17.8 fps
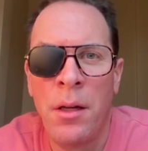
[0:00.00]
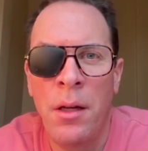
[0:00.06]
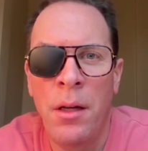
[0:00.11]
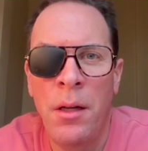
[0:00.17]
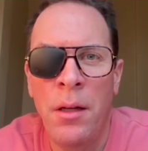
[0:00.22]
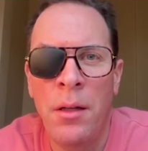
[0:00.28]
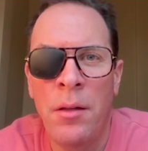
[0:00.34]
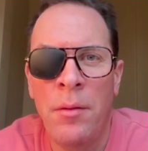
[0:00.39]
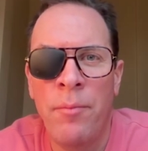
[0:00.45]

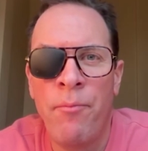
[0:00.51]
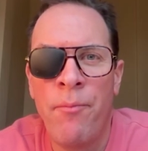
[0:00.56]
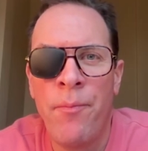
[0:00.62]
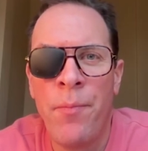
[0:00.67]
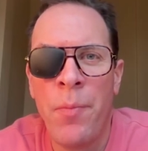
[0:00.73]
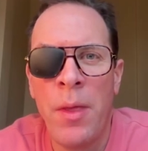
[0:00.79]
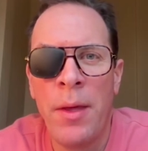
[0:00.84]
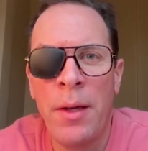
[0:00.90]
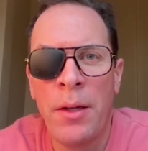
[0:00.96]

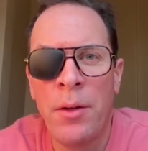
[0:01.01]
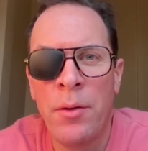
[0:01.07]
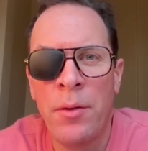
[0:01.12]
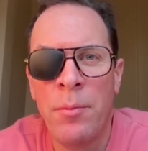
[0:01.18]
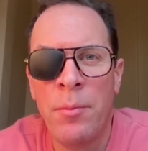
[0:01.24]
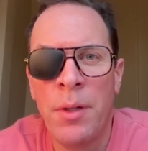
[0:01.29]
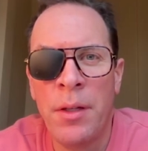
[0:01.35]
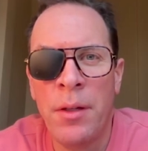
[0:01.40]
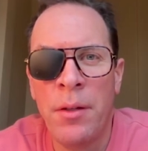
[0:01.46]
It
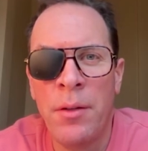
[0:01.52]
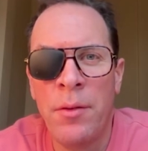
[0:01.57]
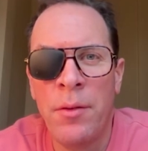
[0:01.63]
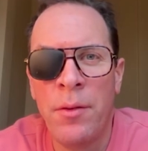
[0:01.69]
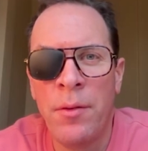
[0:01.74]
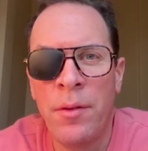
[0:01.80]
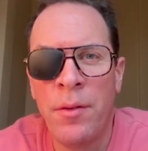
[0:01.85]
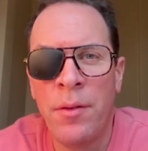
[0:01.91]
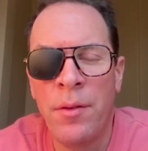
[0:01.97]
could be
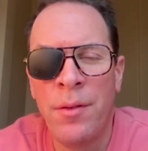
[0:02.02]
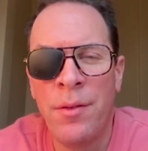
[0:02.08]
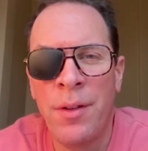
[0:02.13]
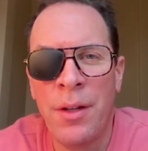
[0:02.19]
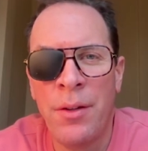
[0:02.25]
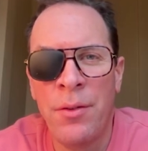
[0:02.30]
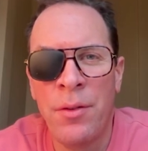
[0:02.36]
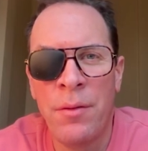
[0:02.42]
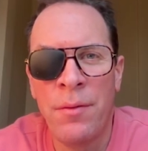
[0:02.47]
just the
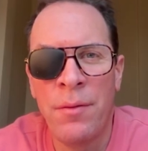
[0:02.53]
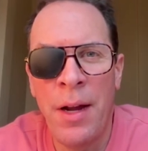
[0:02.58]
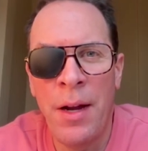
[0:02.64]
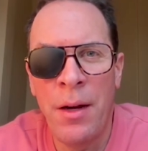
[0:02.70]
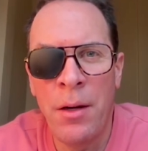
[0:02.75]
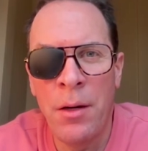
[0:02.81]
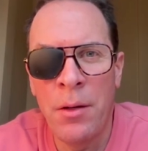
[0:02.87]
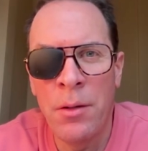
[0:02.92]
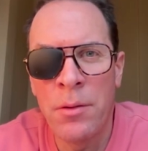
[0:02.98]
sensation of
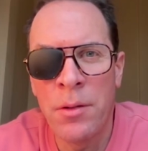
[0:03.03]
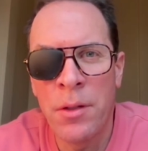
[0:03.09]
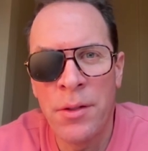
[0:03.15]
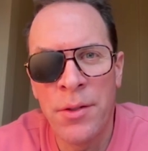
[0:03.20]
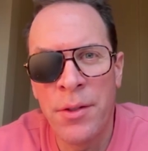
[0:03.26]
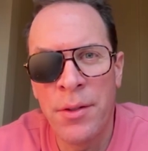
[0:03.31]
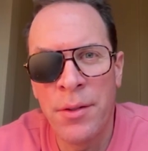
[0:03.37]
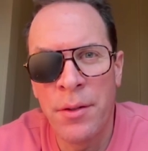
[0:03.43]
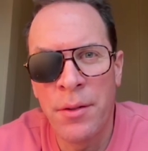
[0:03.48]
air
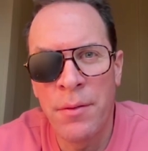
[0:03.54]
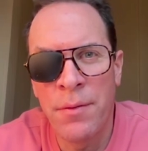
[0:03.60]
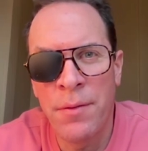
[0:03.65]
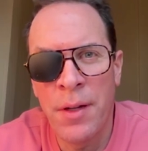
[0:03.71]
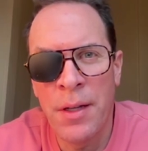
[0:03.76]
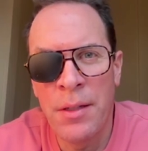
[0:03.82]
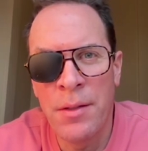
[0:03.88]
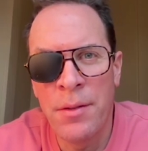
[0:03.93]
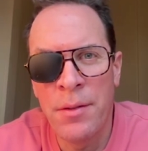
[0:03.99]
touching your
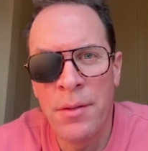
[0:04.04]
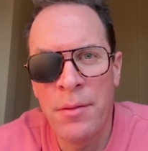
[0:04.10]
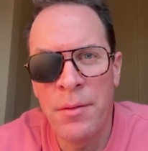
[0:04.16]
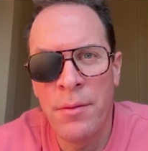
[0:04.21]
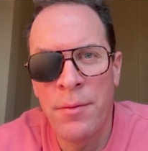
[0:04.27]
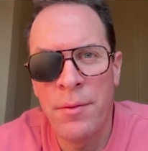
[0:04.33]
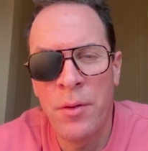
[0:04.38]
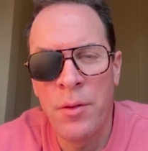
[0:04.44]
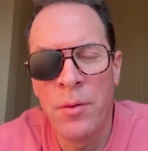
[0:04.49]
face.
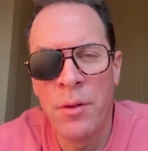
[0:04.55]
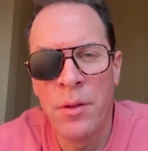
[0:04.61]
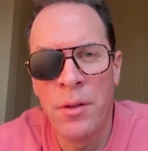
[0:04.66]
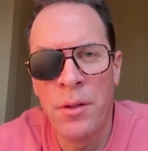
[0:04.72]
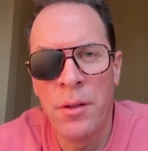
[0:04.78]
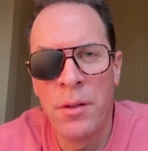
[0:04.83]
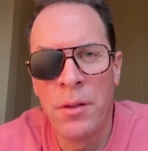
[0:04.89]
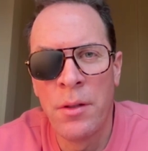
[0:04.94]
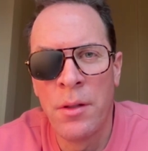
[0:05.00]
If you're
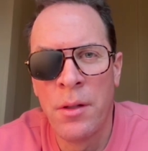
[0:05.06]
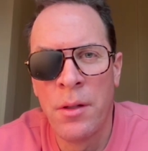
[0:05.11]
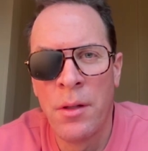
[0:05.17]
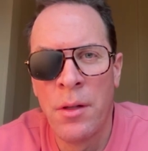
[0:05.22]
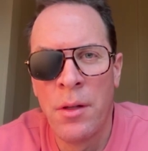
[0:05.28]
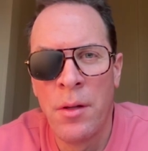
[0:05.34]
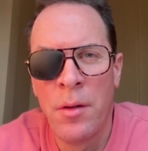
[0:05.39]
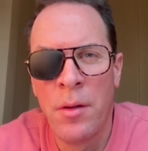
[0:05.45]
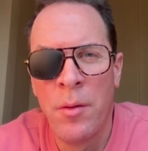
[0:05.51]
really
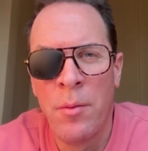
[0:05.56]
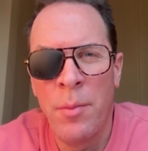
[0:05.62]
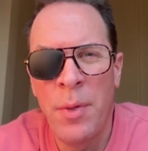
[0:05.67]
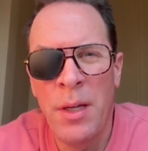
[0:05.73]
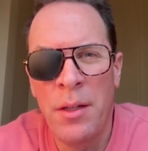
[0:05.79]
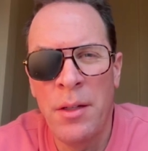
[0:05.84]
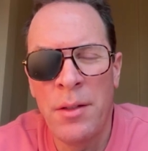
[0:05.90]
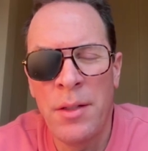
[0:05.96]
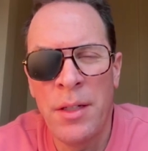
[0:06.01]

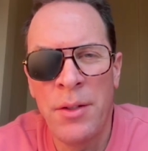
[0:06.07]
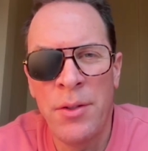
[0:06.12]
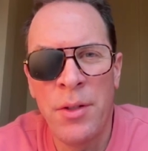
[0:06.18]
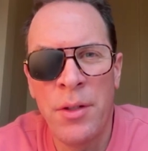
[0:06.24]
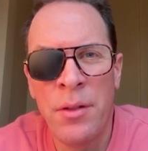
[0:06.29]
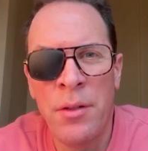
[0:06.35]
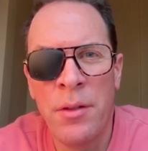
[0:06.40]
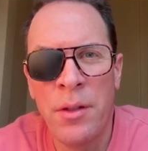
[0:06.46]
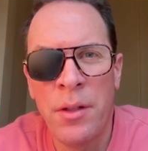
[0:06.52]
paying
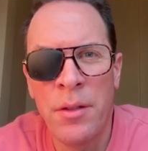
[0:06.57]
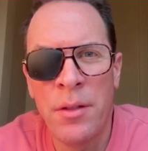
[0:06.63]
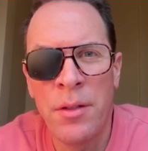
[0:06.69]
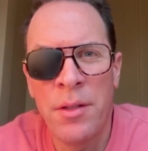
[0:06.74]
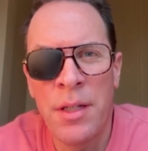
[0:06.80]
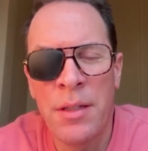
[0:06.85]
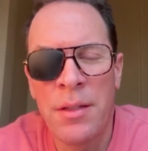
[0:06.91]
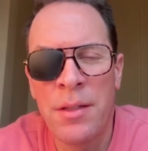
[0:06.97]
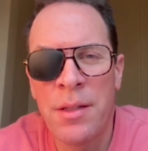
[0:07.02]
attention, you can
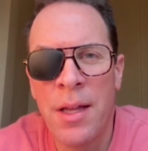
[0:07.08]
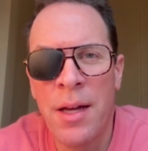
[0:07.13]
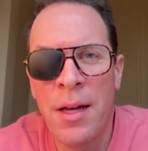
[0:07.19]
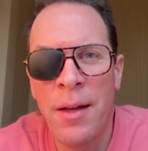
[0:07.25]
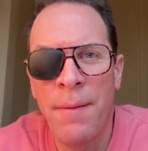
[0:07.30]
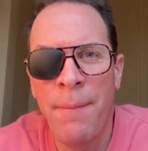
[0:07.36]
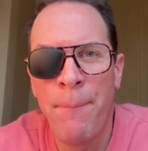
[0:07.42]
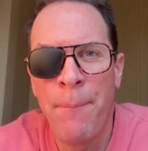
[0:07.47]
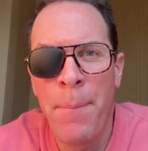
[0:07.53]
sense
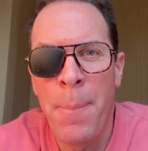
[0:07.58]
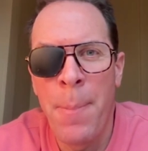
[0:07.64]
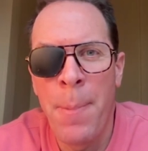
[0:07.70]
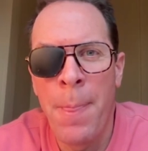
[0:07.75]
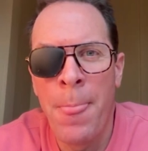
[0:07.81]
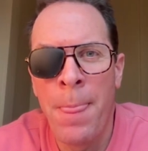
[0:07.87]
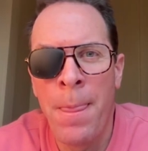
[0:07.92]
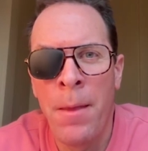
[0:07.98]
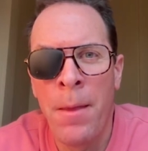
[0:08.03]
that.
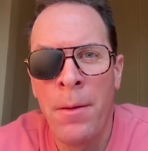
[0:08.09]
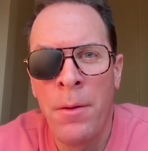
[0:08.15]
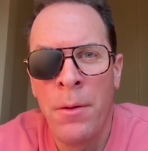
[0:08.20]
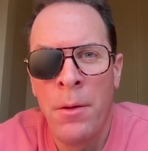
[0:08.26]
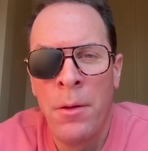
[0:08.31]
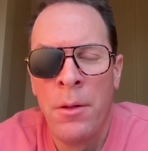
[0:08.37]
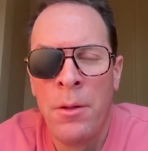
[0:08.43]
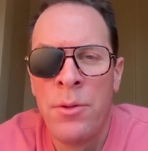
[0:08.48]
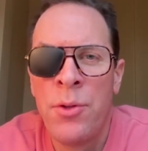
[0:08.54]

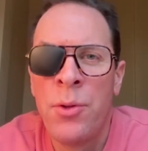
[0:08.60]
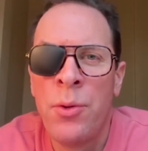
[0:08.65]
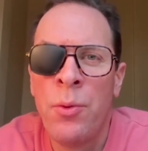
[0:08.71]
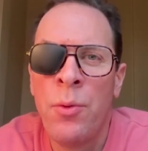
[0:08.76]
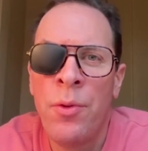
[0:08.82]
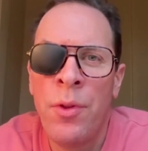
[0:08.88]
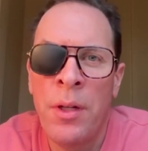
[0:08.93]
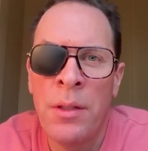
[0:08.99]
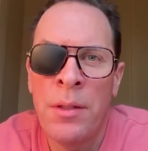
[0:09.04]
2
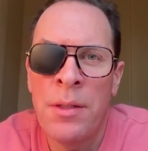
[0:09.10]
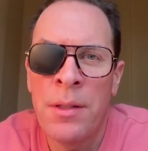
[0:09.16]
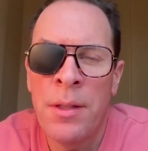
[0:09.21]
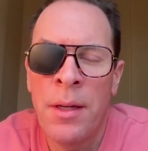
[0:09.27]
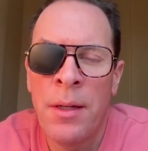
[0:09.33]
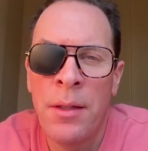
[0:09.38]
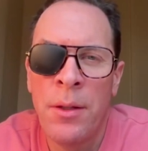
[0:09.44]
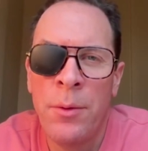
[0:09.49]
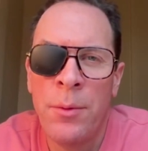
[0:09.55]
things
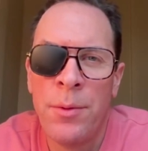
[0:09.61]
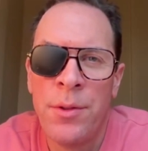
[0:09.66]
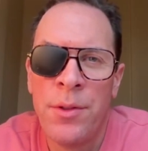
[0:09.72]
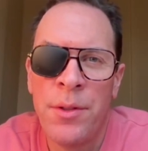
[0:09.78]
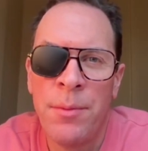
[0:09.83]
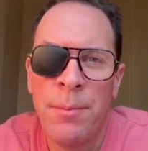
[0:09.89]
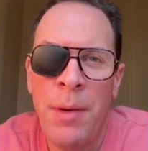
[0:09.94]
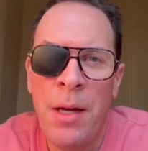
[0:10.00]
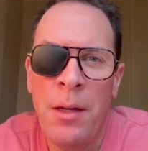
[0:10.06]
that you
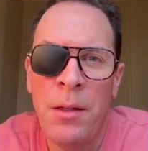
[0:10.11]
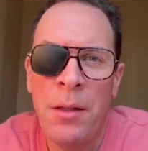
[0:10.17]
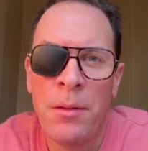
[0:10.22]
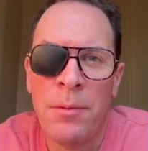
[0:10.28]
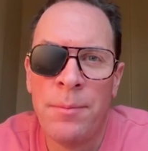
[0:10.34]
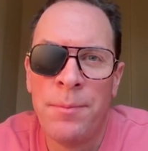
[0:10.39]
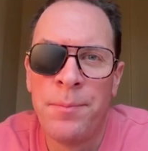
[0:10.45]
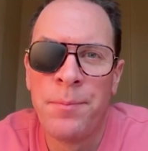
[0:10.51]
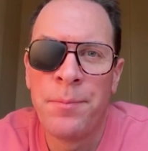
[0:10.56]

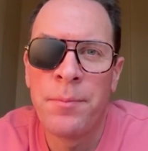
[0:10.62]
smell.